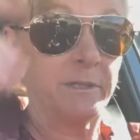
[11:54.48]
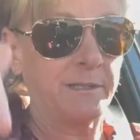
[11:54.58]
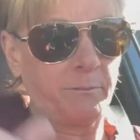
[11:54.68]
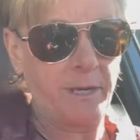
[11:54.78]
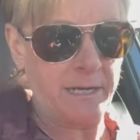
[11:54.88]

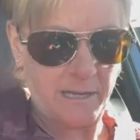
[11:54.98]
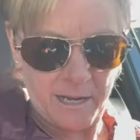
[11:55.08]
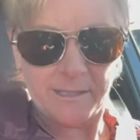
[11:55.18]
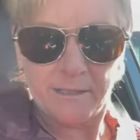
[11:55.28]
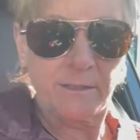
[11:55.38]
that may
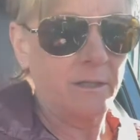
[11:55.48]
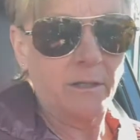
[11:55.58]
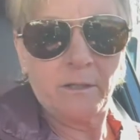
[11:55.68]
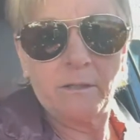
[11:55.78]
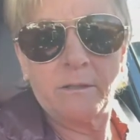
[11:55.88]
not
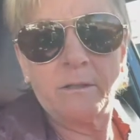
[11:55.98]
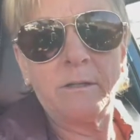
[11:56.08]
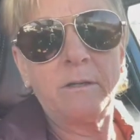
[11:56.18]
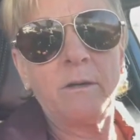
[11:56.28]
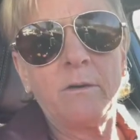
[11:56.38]

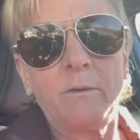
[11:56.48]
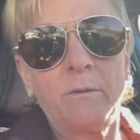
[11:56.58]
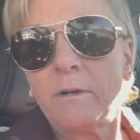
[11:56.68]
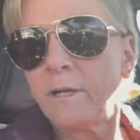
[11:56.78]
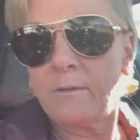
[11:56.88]

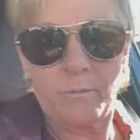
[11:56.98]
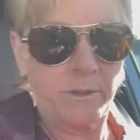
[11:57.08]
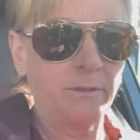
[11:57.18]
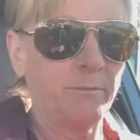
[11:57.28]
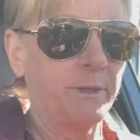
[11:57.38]
know. Give them a
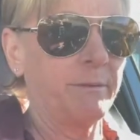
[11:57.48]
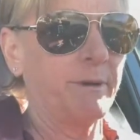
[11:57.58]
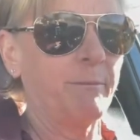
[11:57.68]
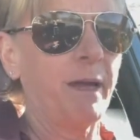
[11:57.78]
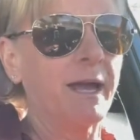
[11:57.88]
little bit of
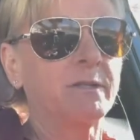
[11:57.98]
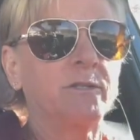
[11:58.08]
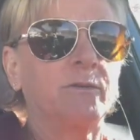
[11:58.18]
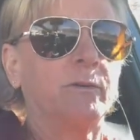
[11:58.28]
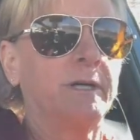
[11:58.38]
my
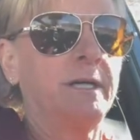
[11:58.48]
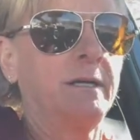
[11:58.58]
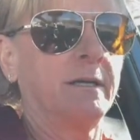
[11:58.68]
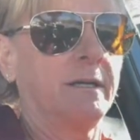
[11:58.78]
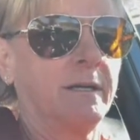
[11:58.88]
backstory
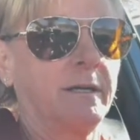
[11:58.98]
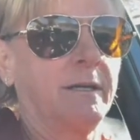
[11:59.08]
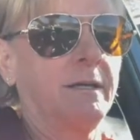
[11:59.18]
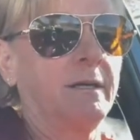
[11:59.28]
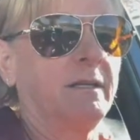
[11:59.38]

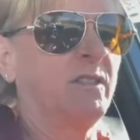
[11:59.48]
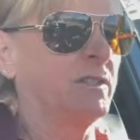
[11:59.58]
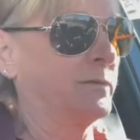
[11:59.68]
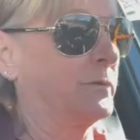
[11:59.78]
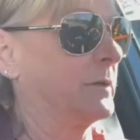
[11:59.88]

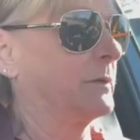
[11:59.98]
just for a